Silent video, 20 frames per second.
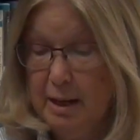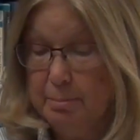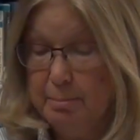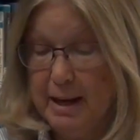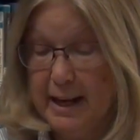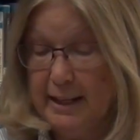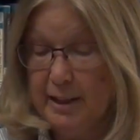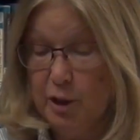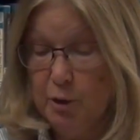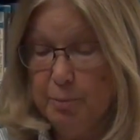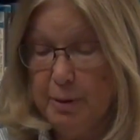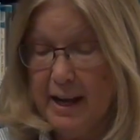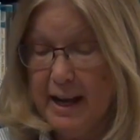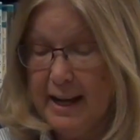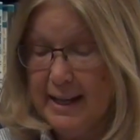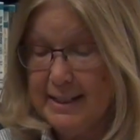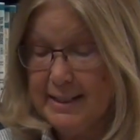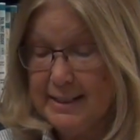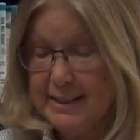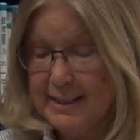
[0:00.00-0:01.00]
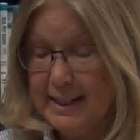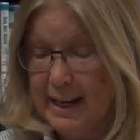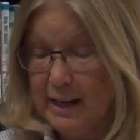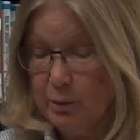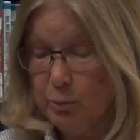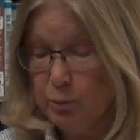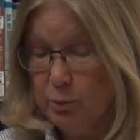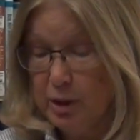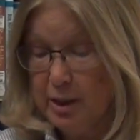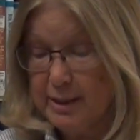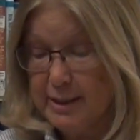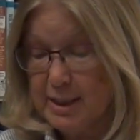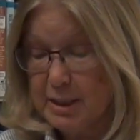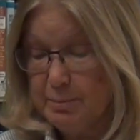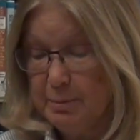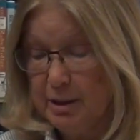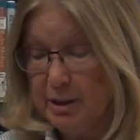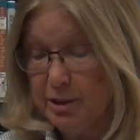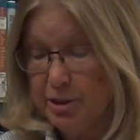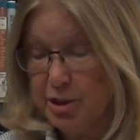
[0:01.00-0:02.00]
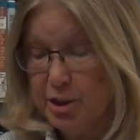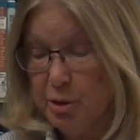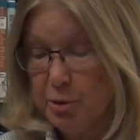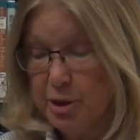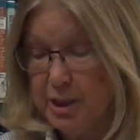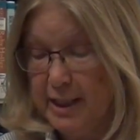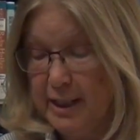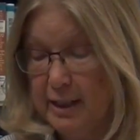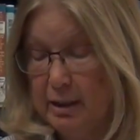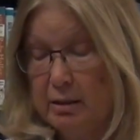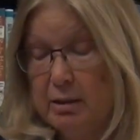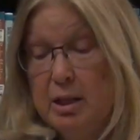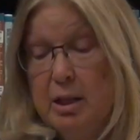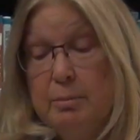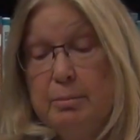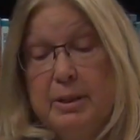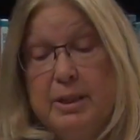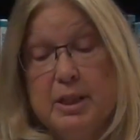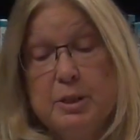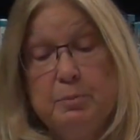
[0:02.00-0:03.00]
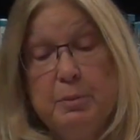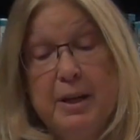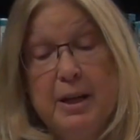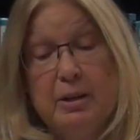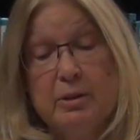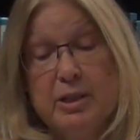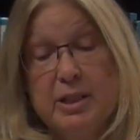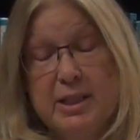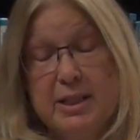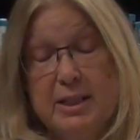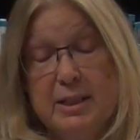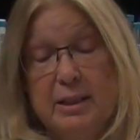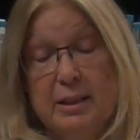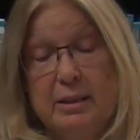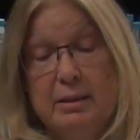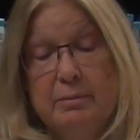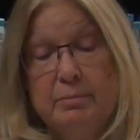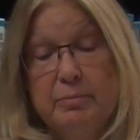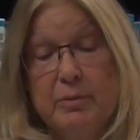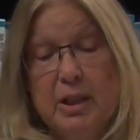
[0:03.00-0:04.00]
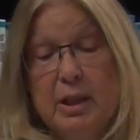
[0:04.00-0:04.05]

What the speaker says: Milo Pine did not run a smuggler's hotel, but his parents did,